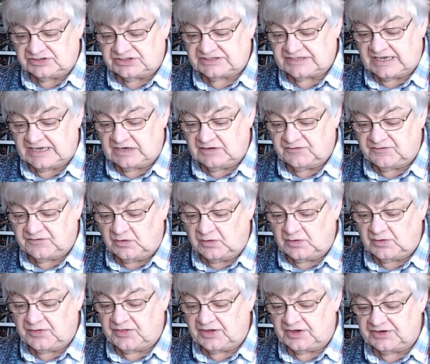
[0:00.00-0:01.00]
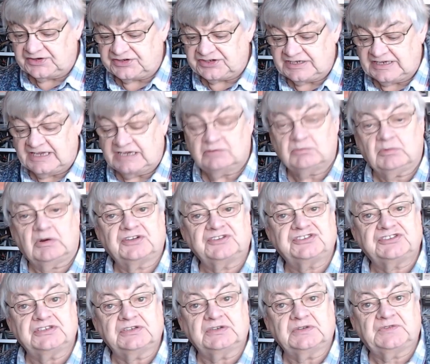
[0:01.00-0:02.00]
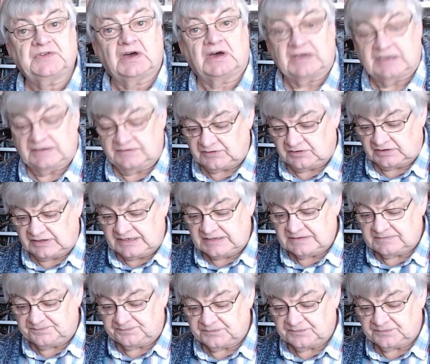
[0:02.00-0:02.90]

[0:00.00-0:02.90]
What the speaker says: say 438.125, all right?